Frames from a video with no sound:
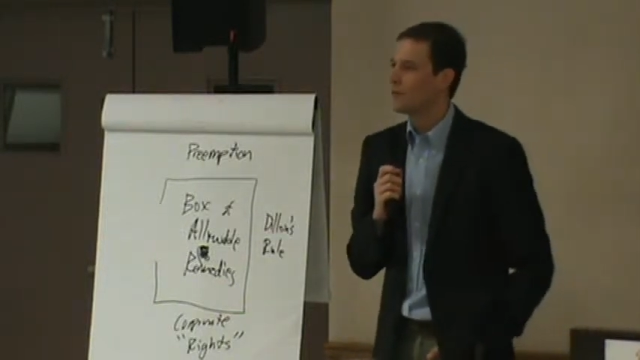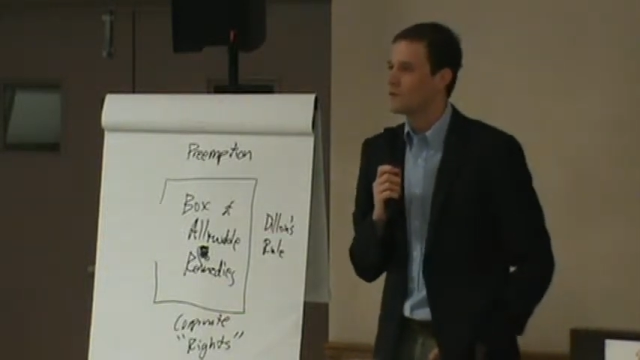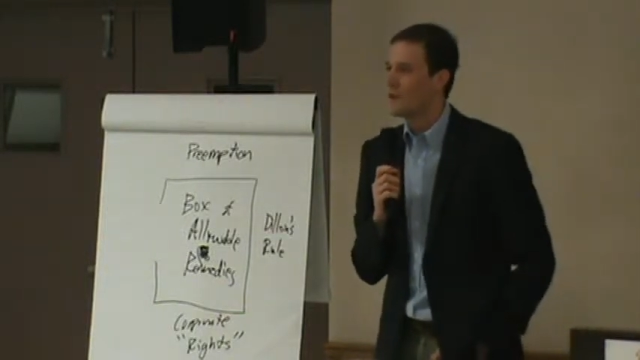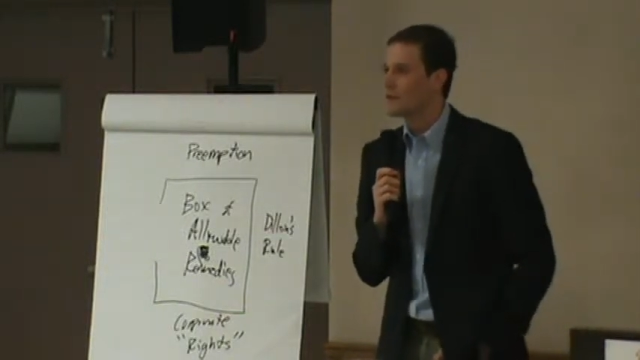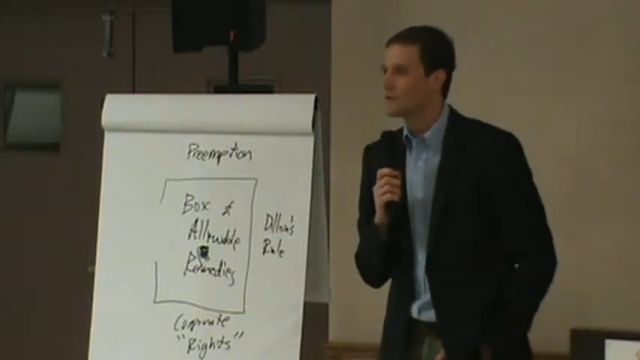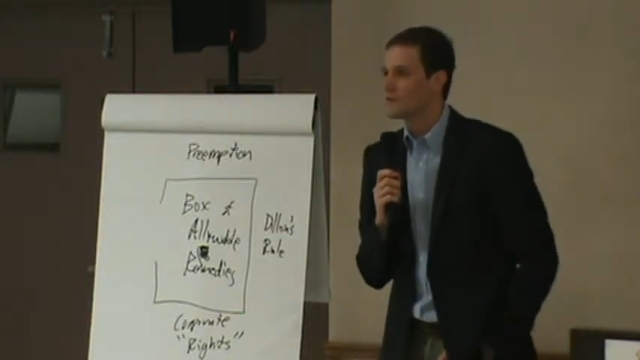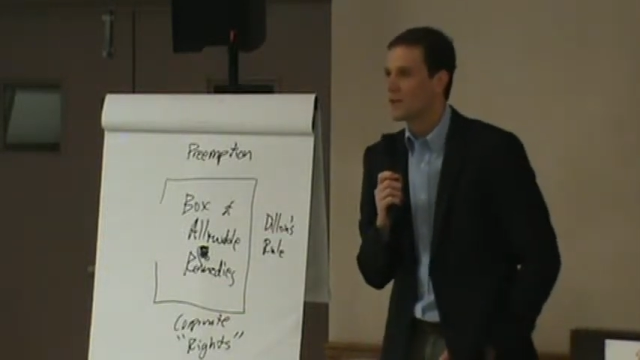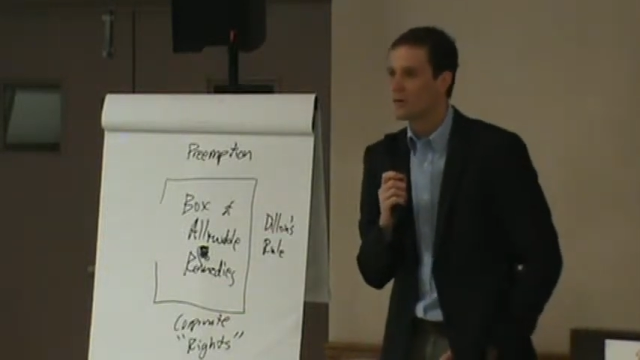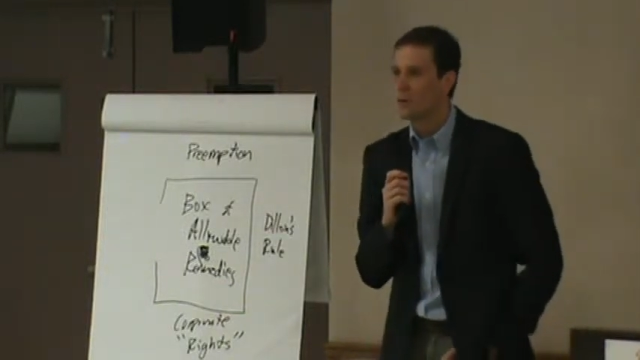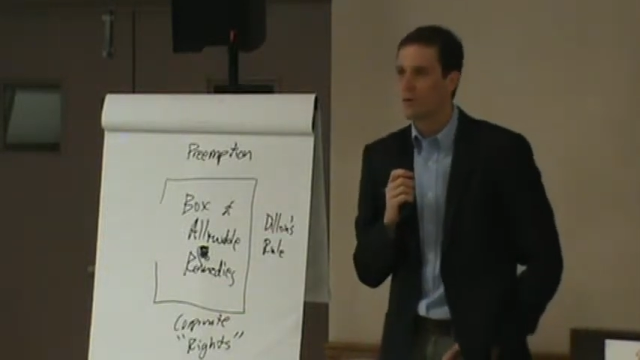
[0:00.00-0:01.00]
of directors
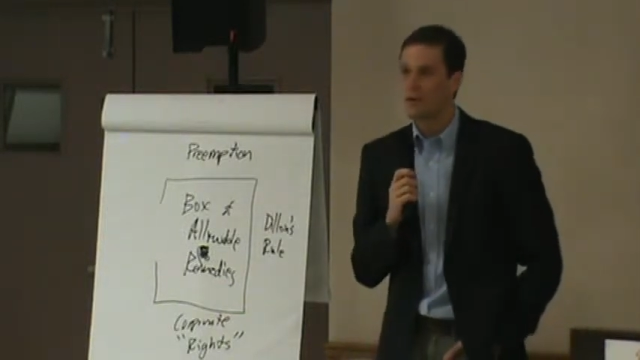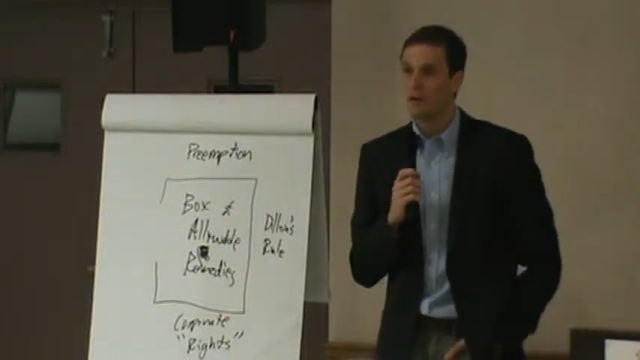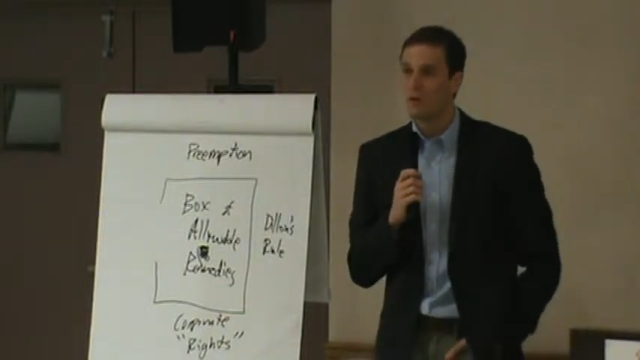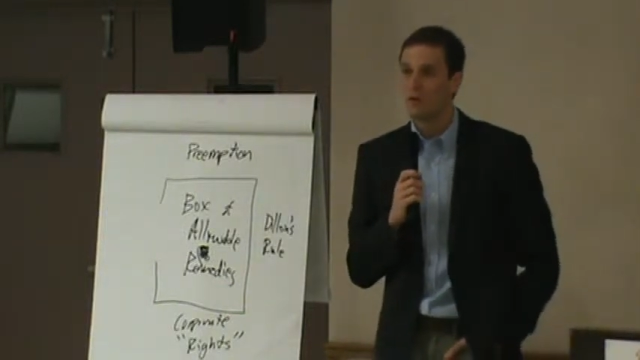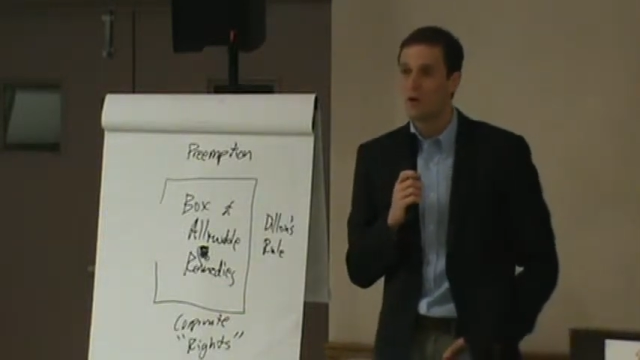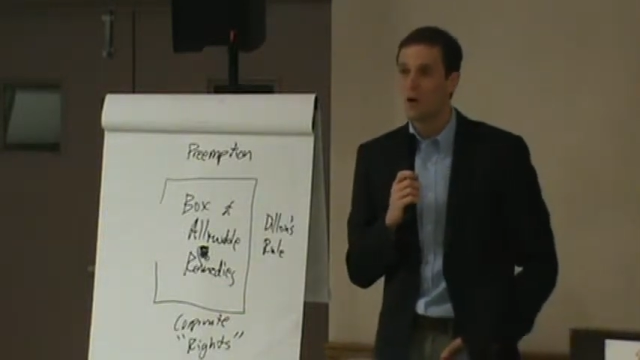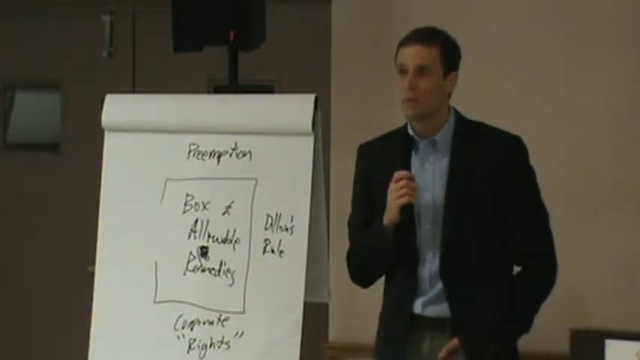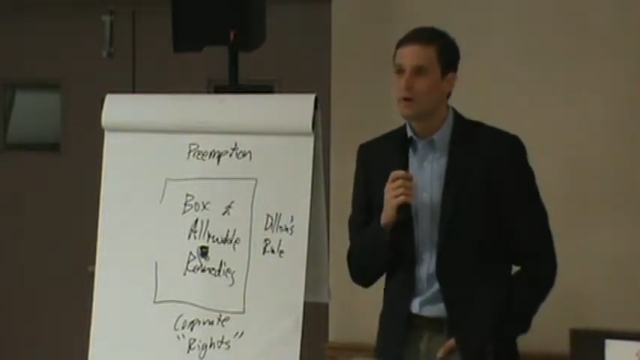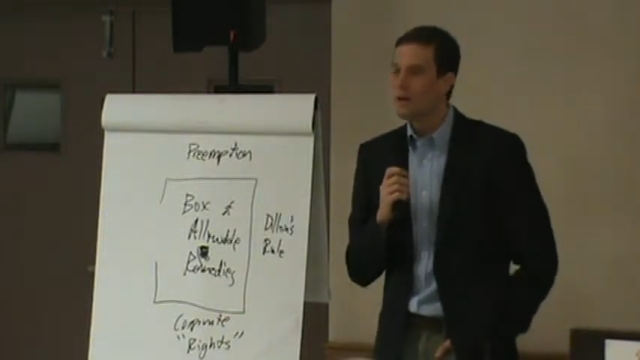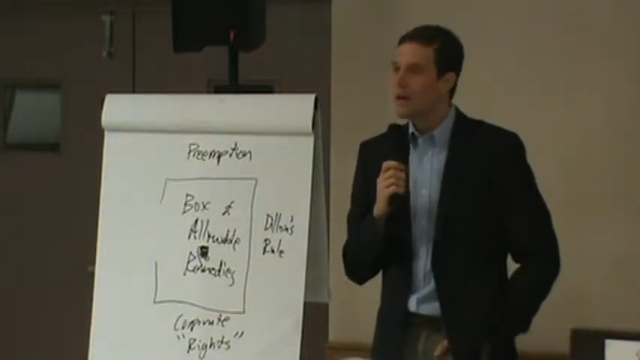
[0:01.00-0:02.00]
headquartered in
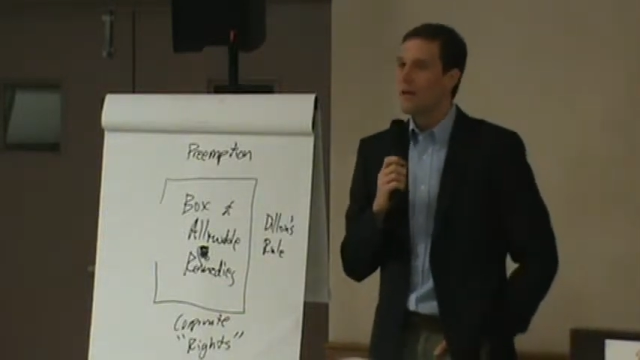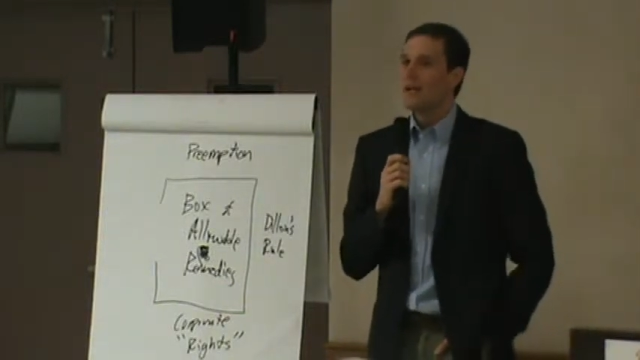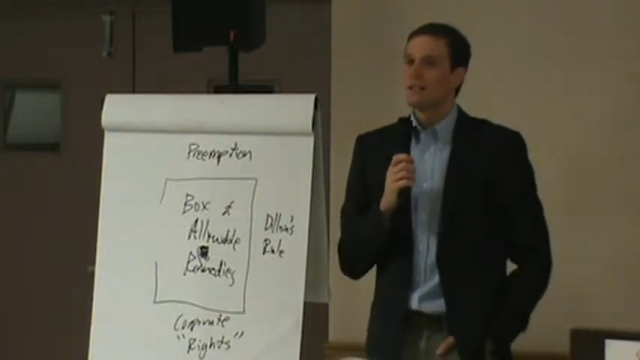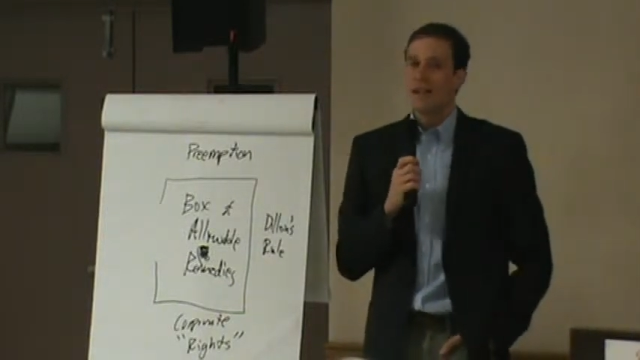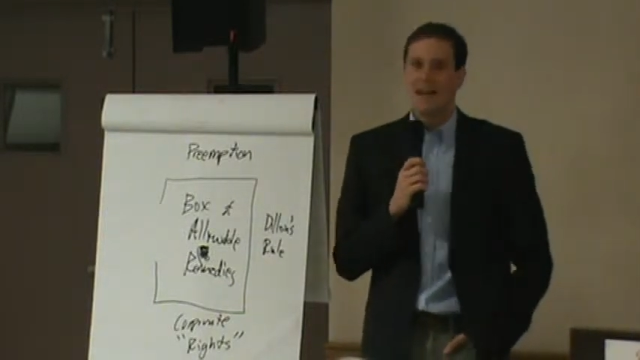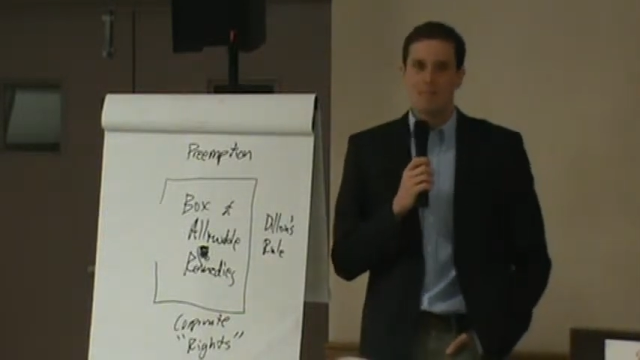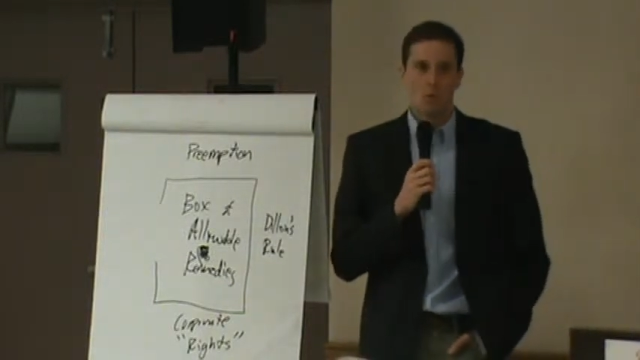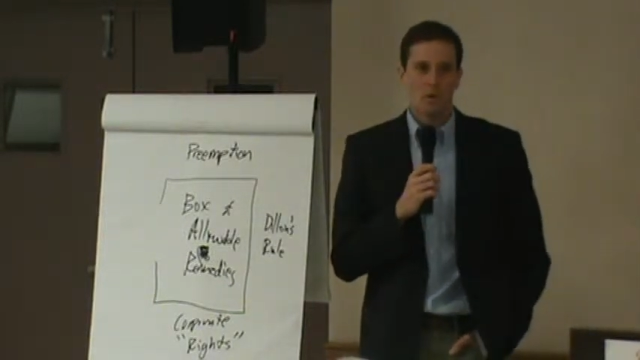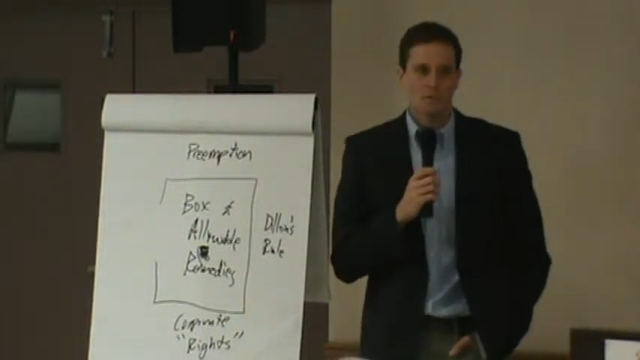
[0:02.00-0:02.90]
Oklahoma to have more